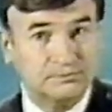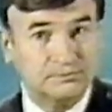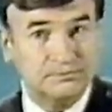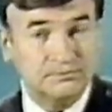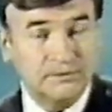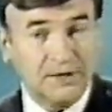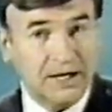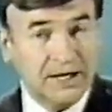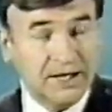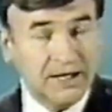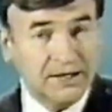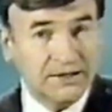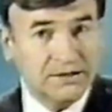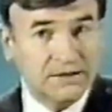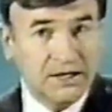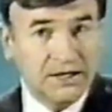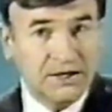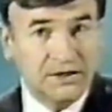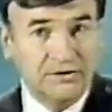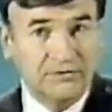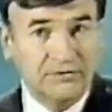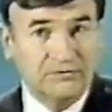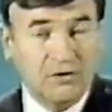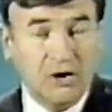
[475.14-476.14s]
and
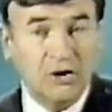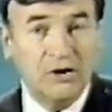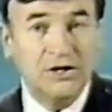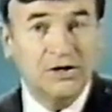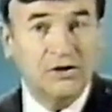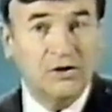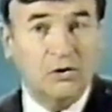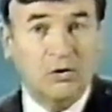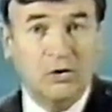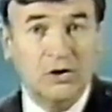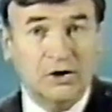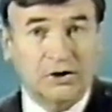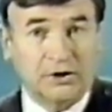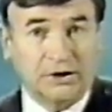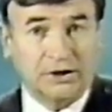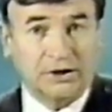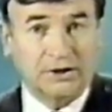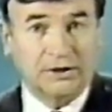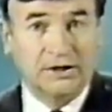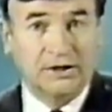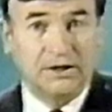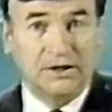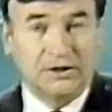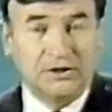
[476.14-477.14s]
you've already ordered.
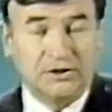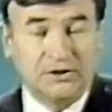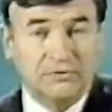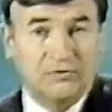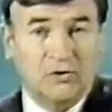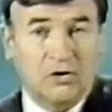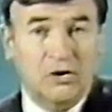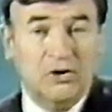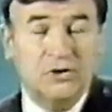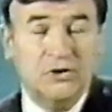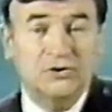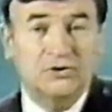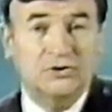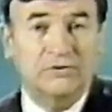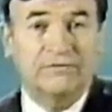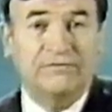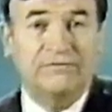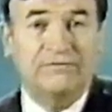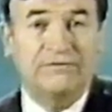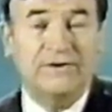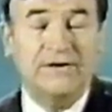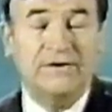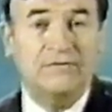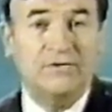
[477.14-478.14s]
You've ordered your
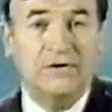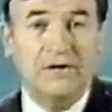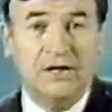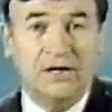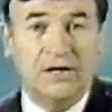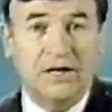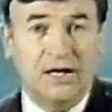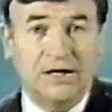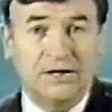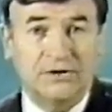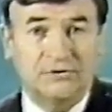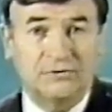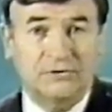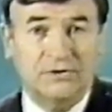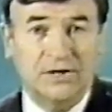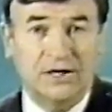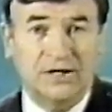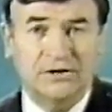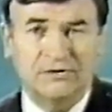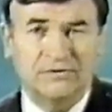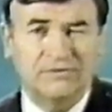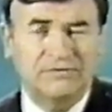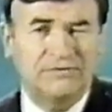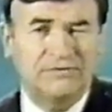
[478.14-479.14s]
favorite
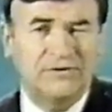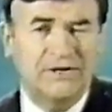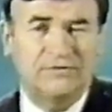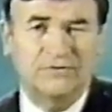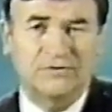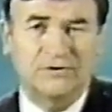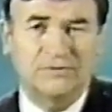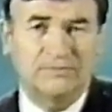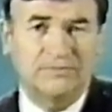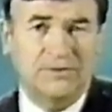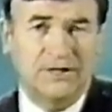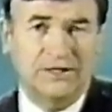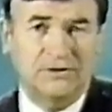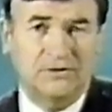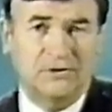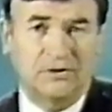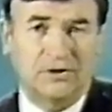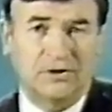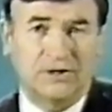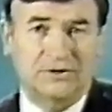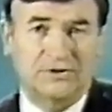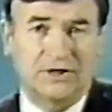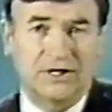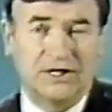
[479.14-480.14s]
entree, your favorite main
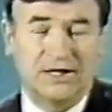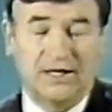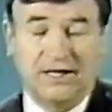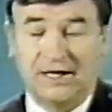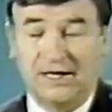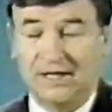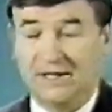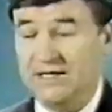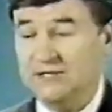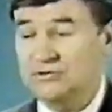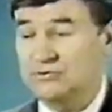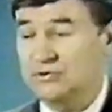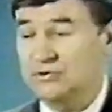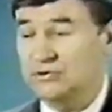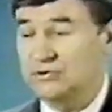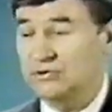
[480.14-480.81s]
course. And that's what you're